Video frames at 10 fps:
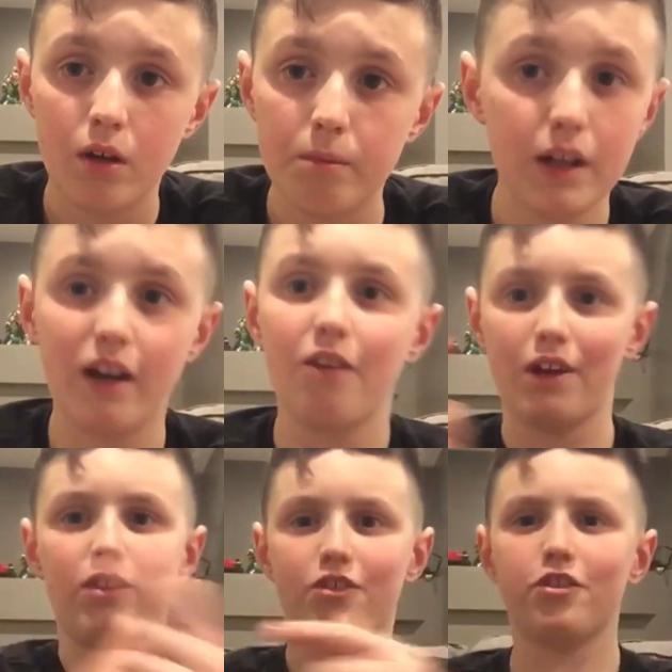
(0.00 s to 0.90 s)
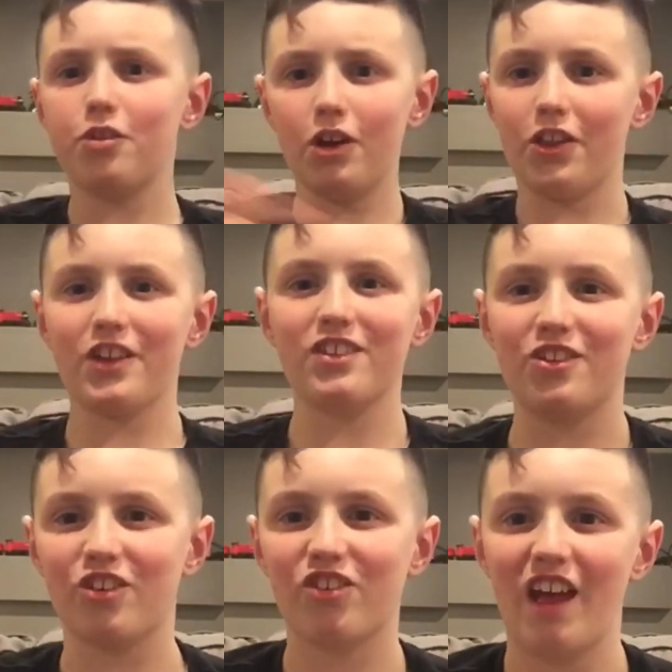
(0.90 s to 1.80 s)
But anyways, just do all the things I
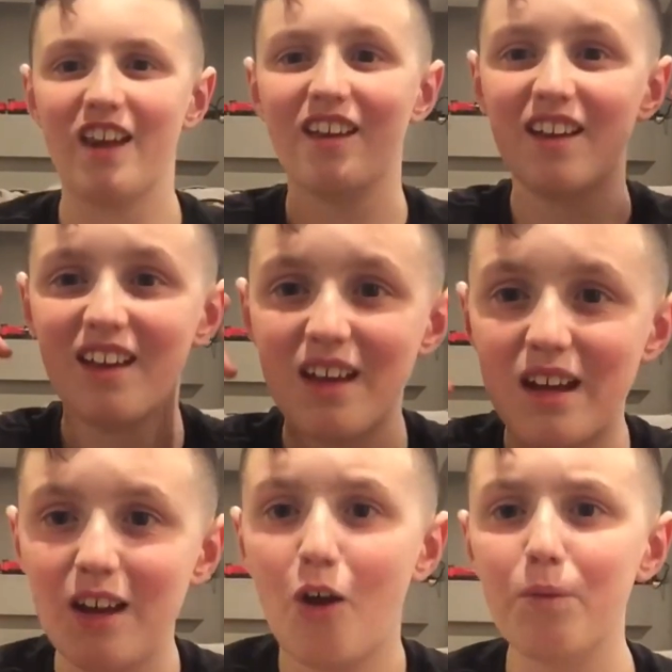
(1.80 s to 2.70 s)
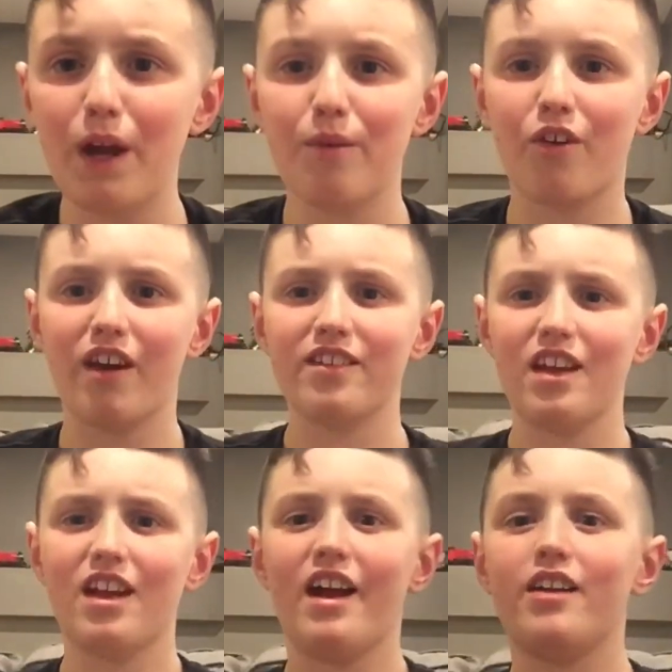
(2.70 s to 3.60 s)
just said. Hope you have a great
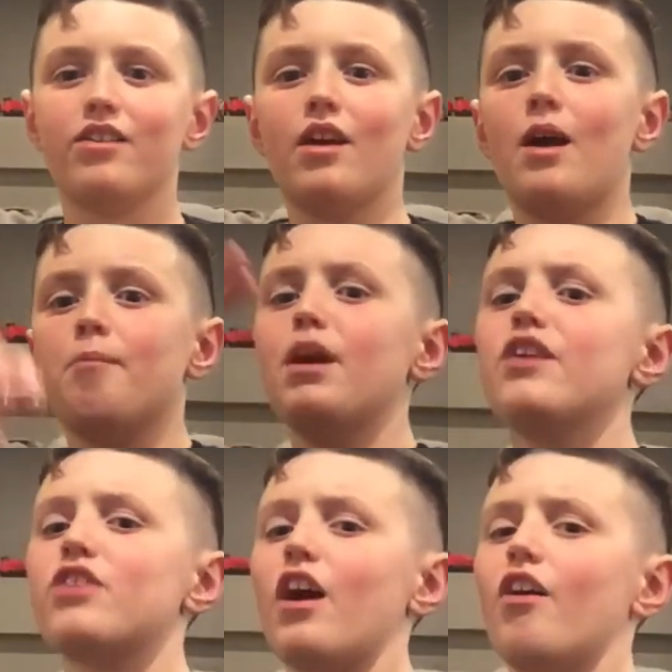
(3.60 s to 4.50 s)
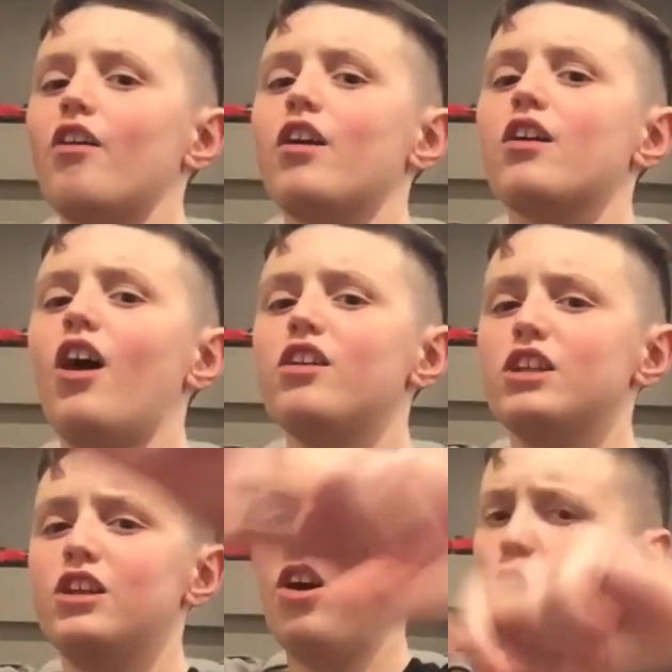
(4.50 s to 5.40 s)
day, guys. Peace out.
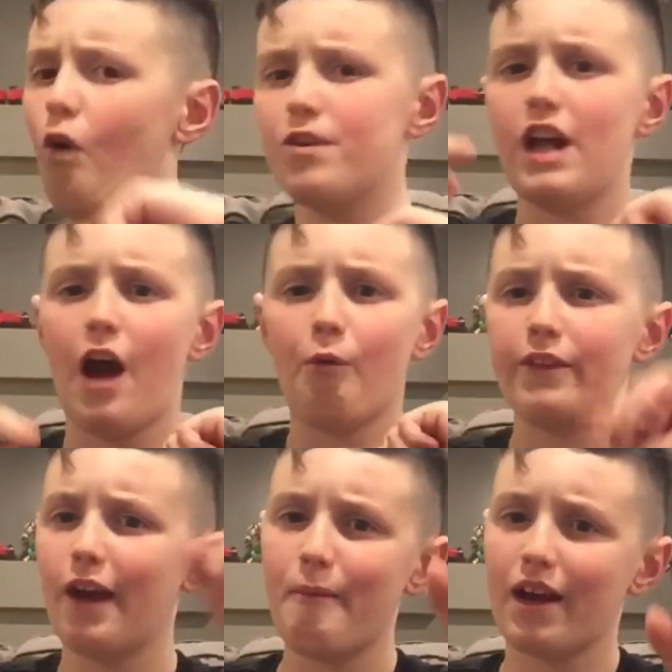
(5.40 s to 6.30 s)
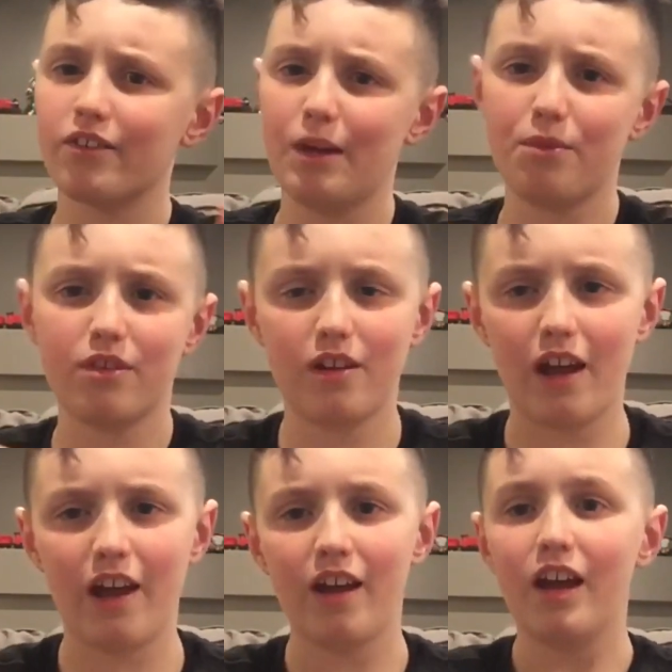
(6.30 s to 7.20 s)
Colin, over now, without Max Gibbs
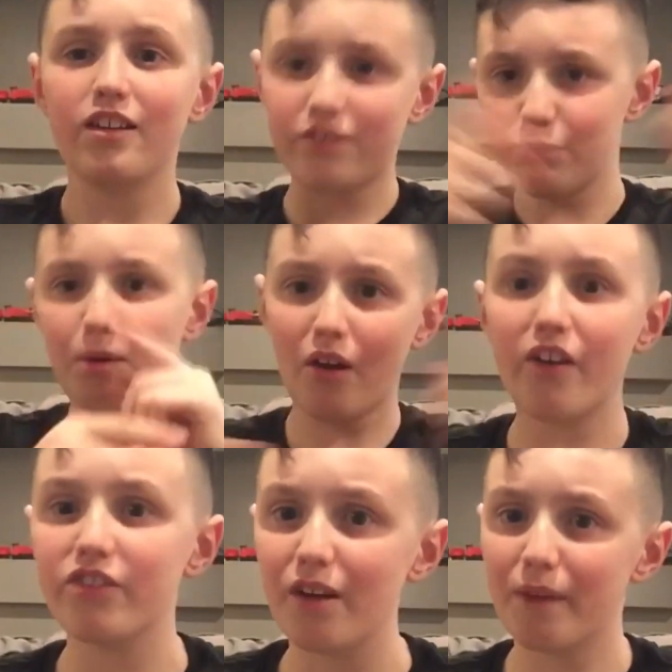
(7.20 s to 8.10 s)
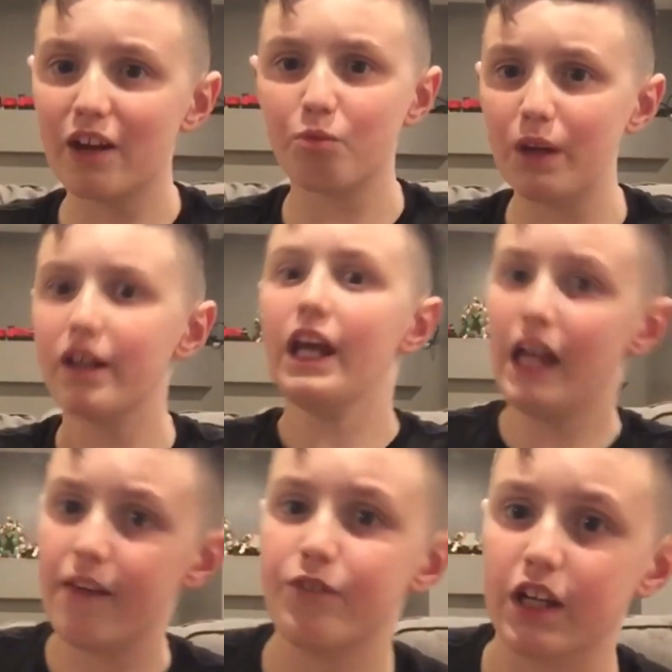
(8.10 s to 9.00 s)
today. Probably see him next week,
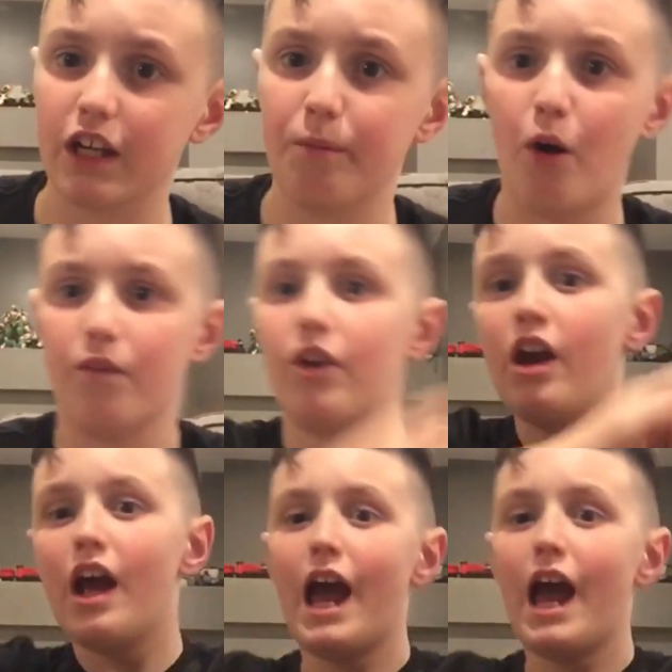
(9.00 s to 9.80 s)
if he can come over.